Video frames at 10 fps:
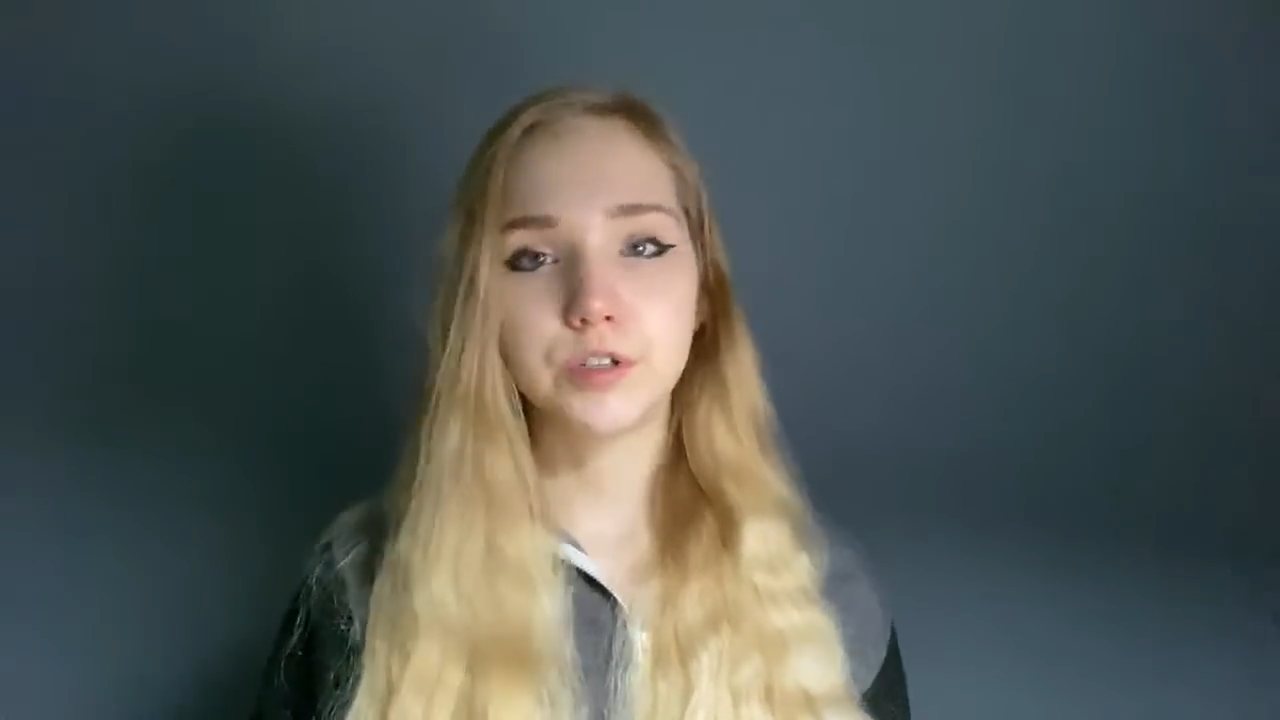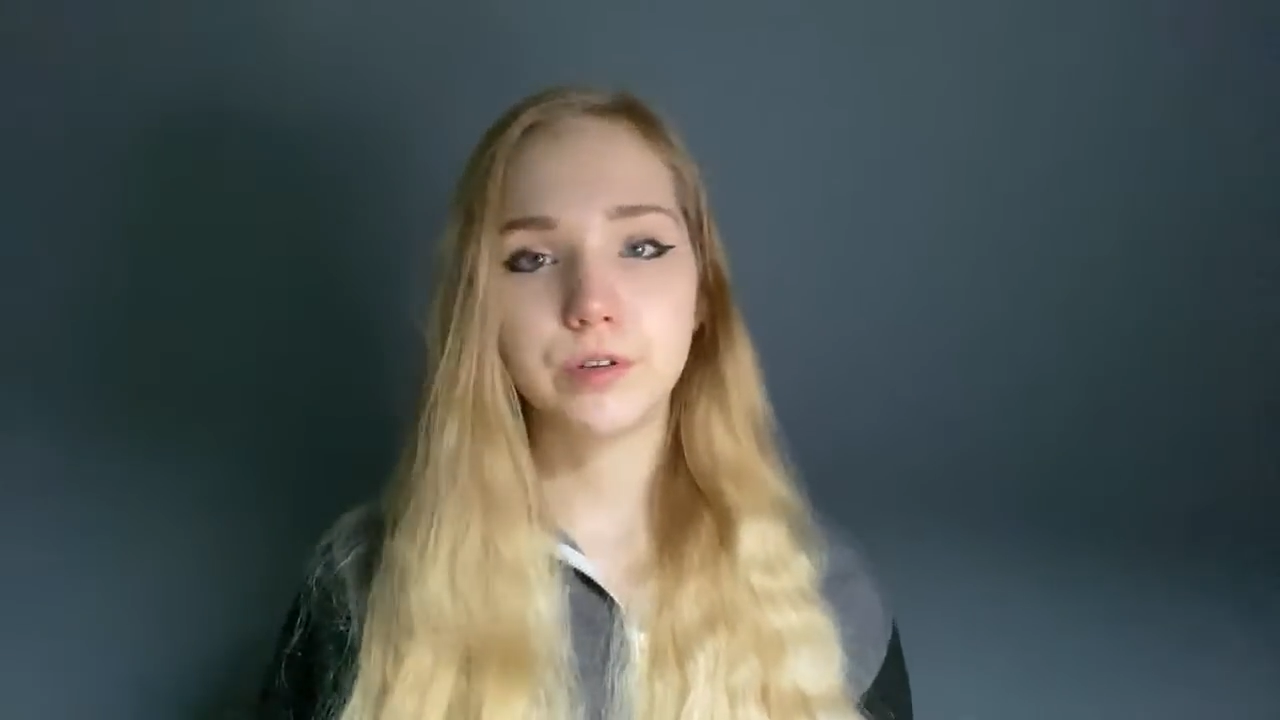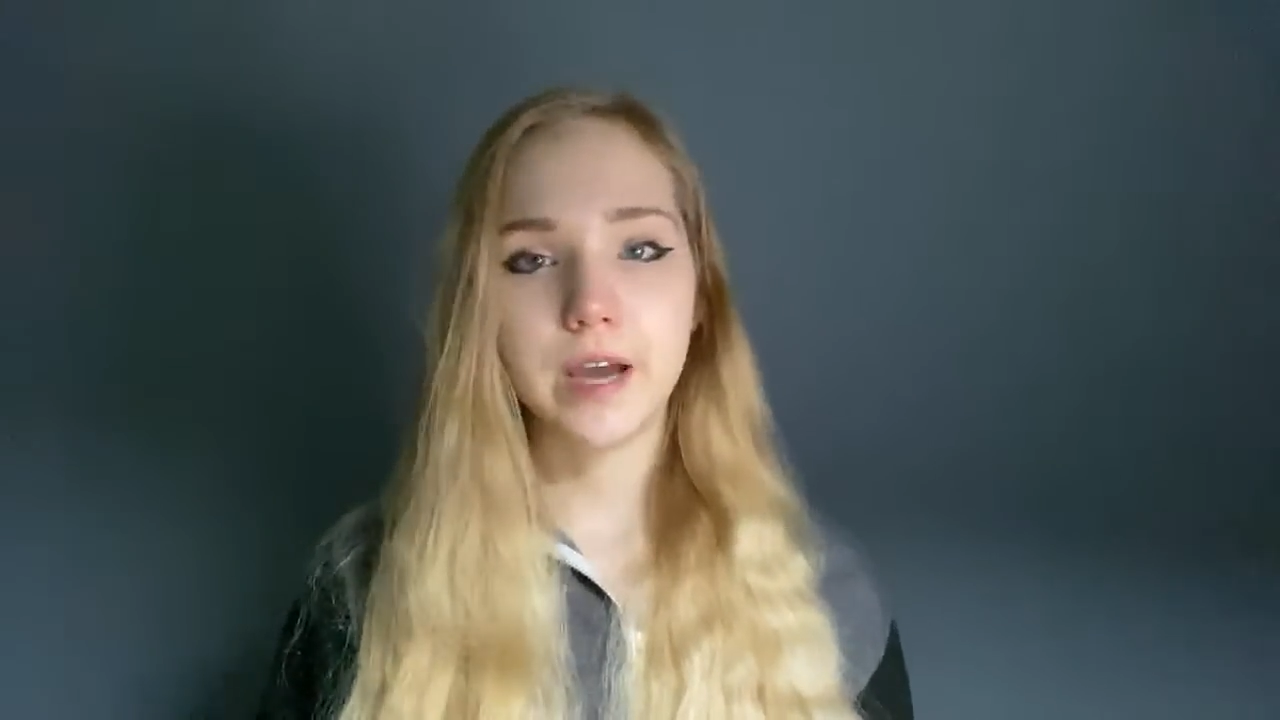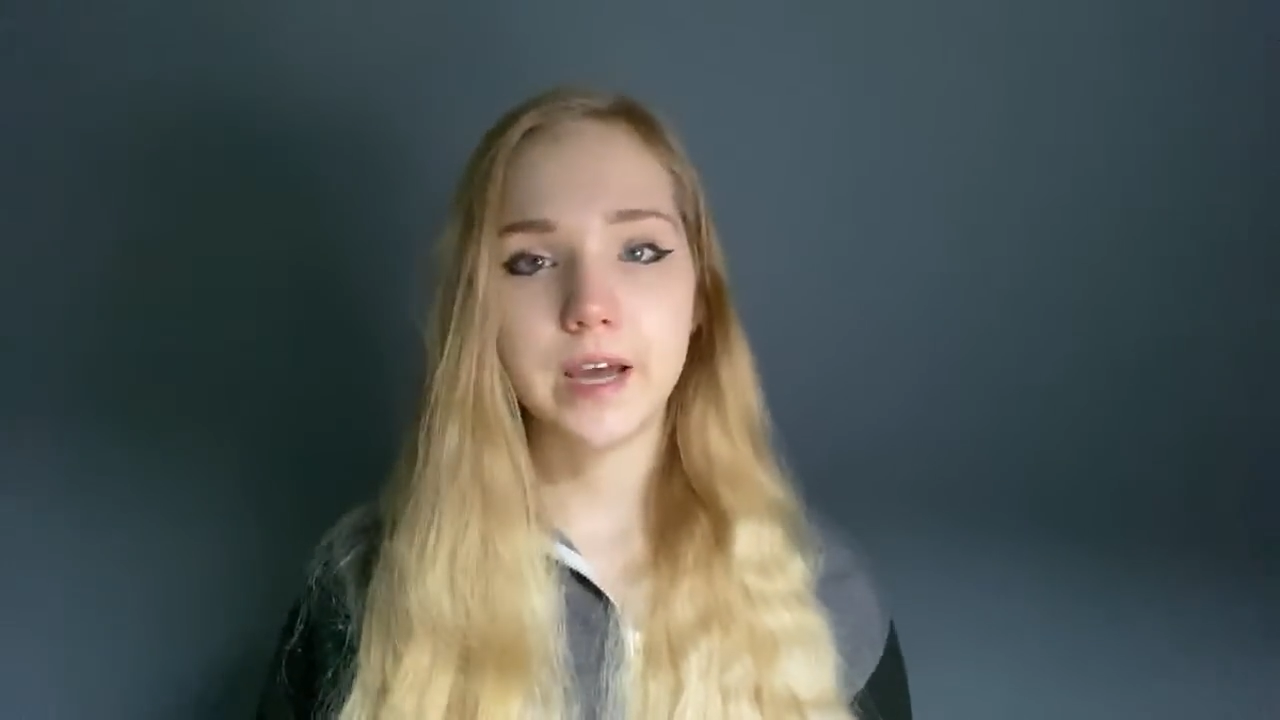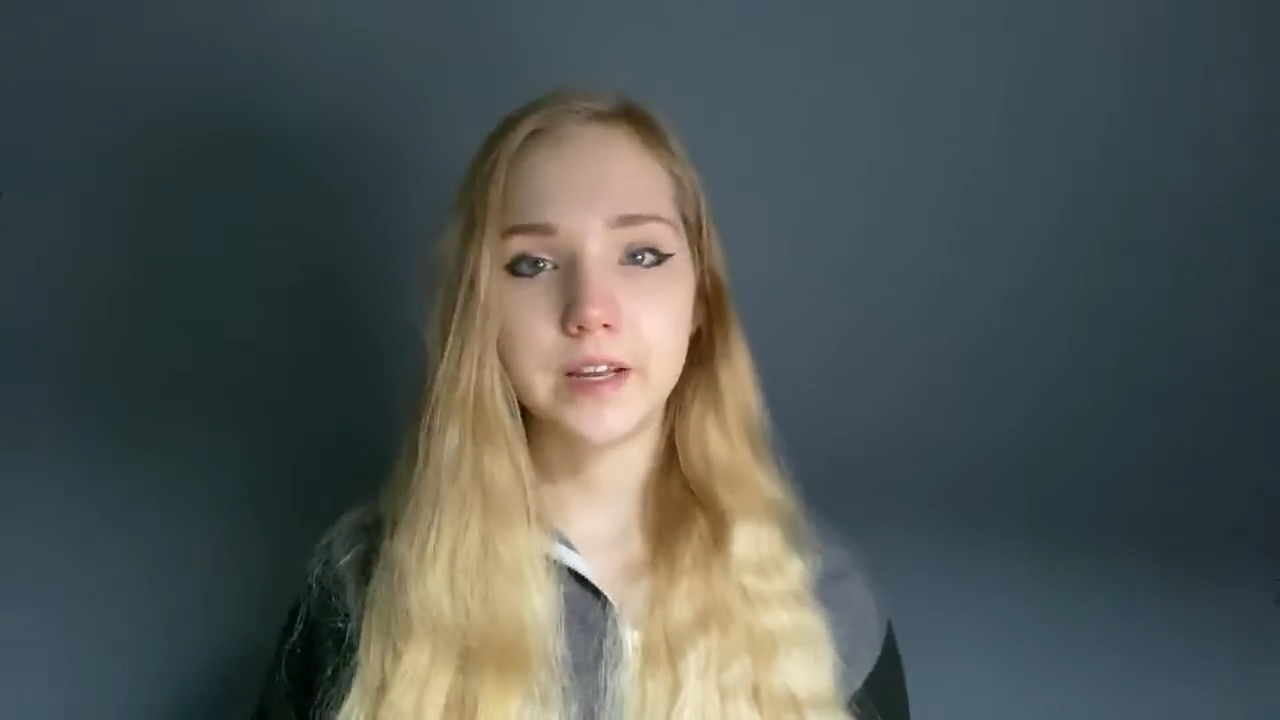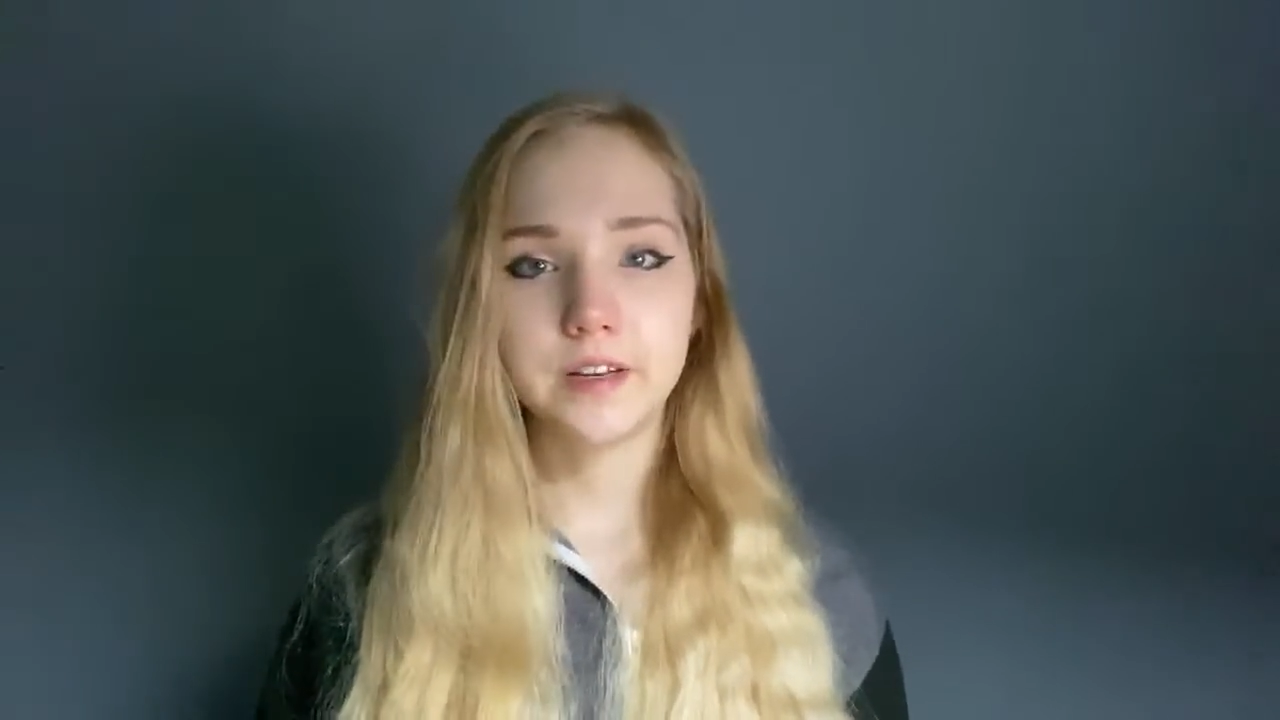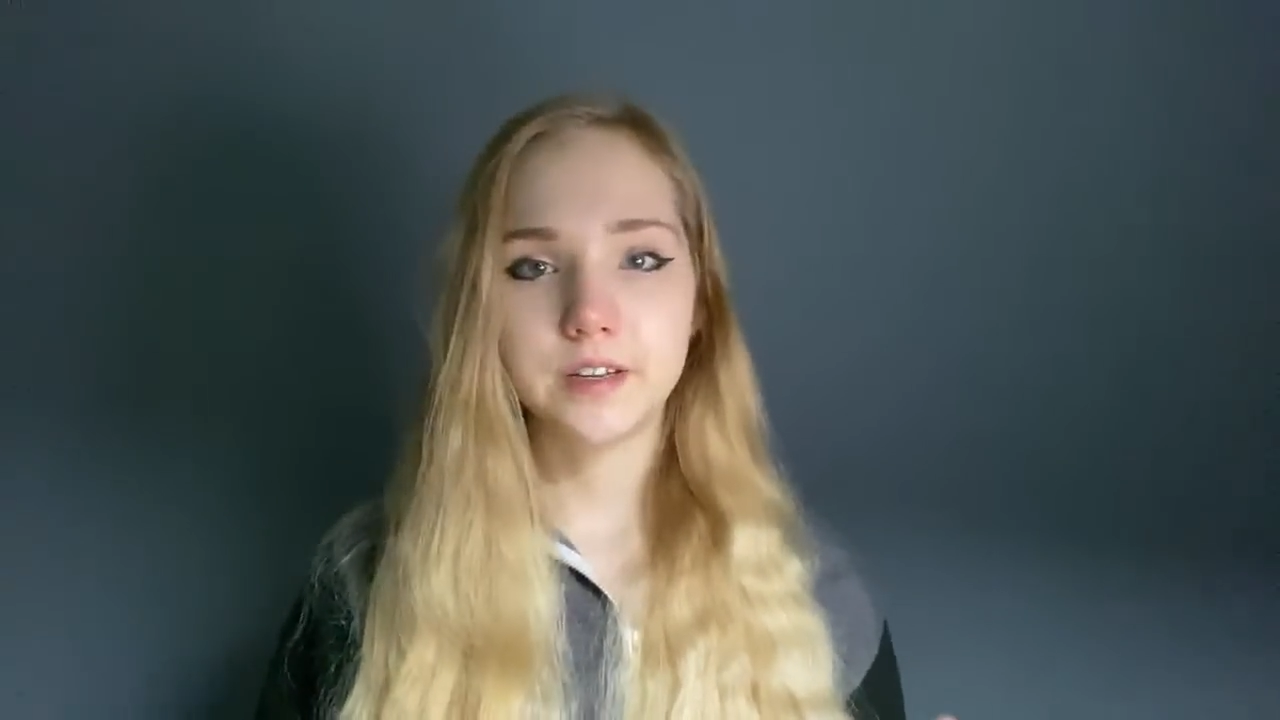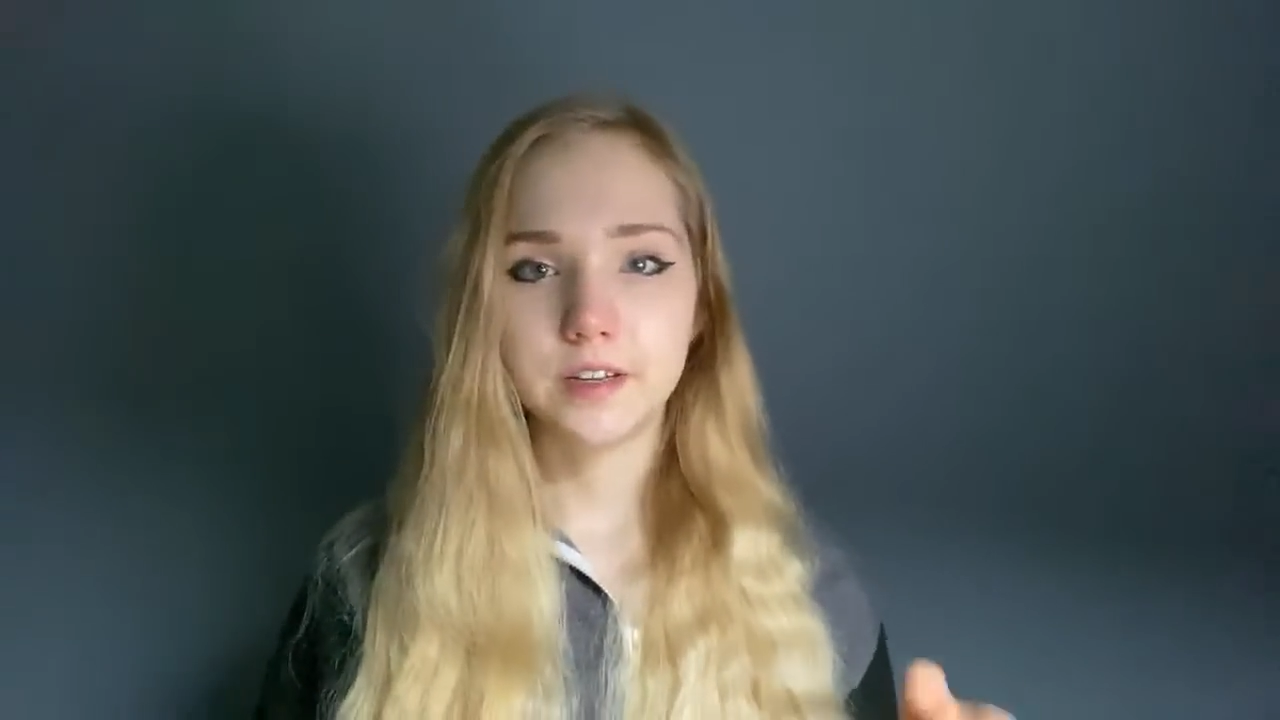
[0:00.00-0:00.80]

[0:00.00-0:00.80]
to add